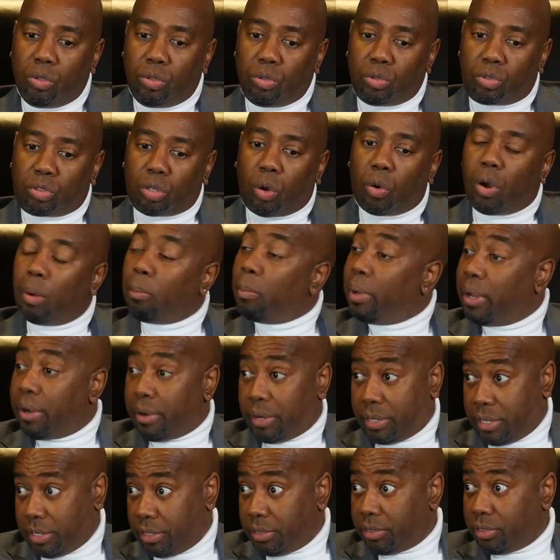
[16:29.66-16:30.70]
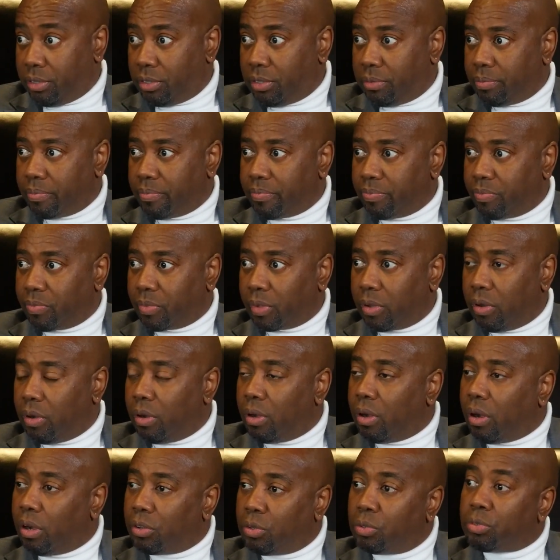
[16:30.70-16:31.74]
So Americans,
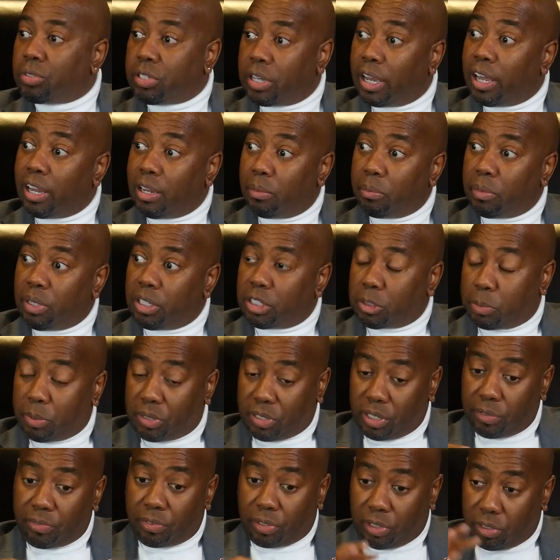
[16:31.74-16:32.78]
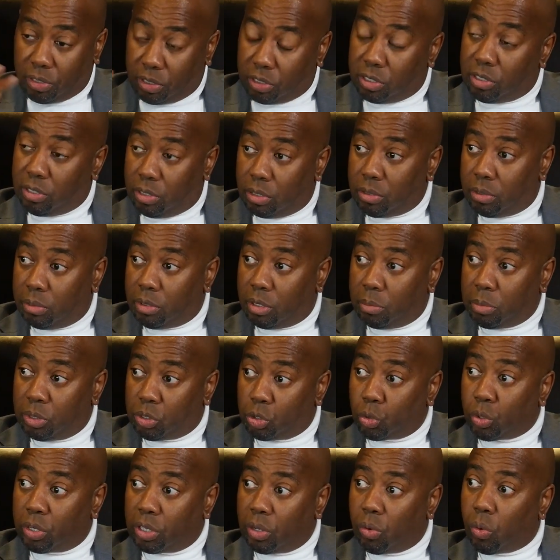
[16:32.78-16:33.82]
are you telling me, specifically the
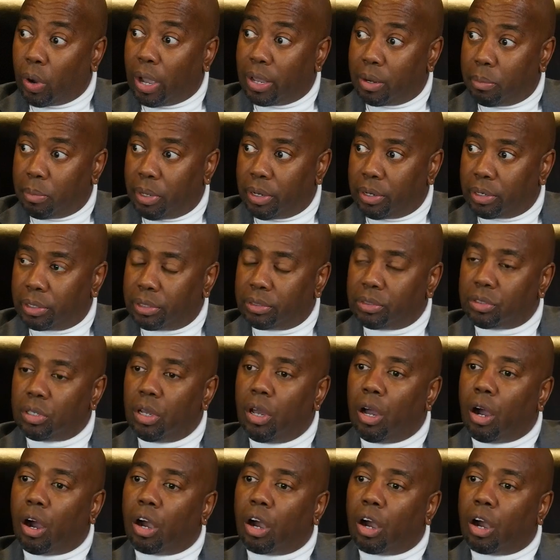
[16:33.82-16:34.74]
majority of white Americans,